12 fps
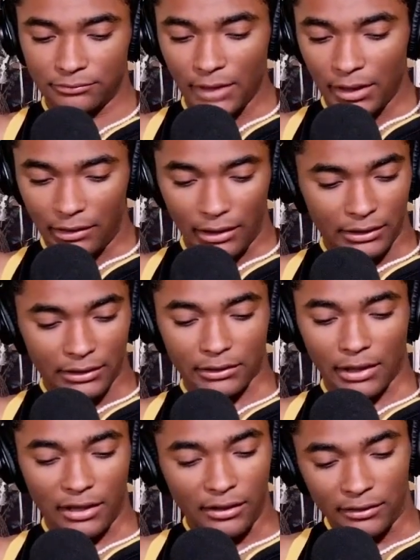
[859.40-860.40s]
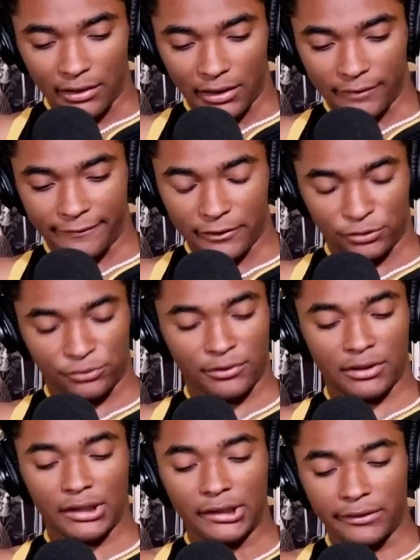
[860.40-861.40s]
I think they get first round.
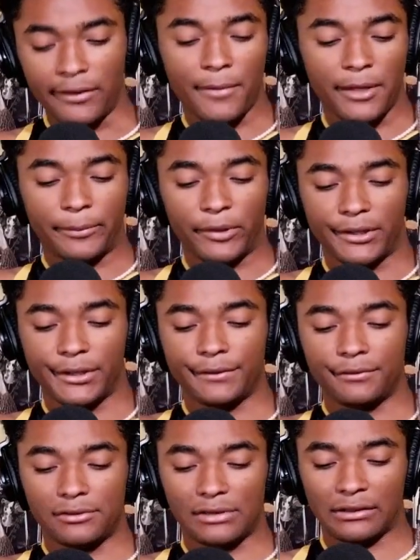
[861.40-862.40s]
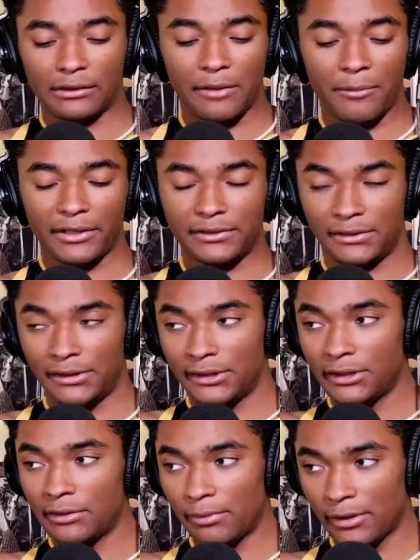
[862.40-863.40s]
I think they make playoffs. I think they might sneak
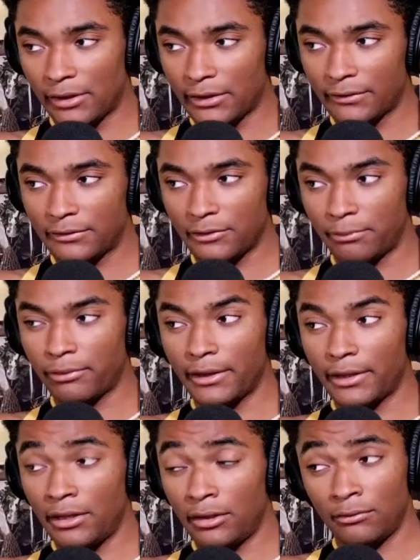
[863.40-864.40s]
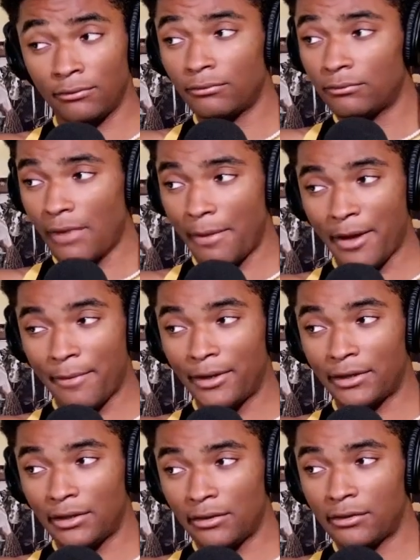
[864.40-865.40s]
into playoffs or play in. They might make
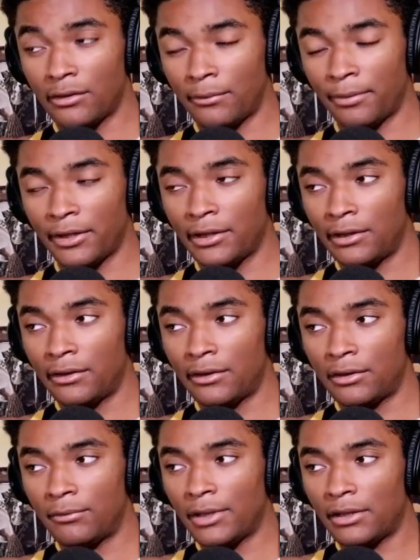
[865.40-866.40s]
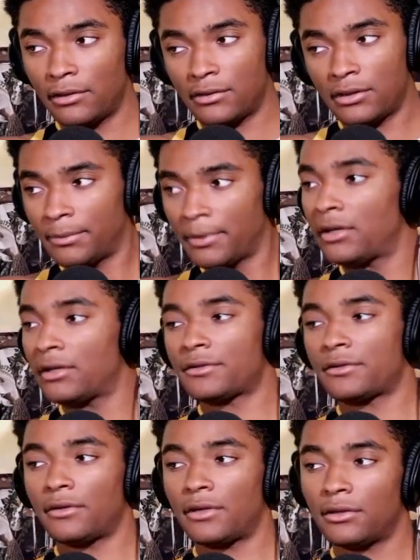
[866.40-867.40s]
it into the play in and then make it into the playoffs through that.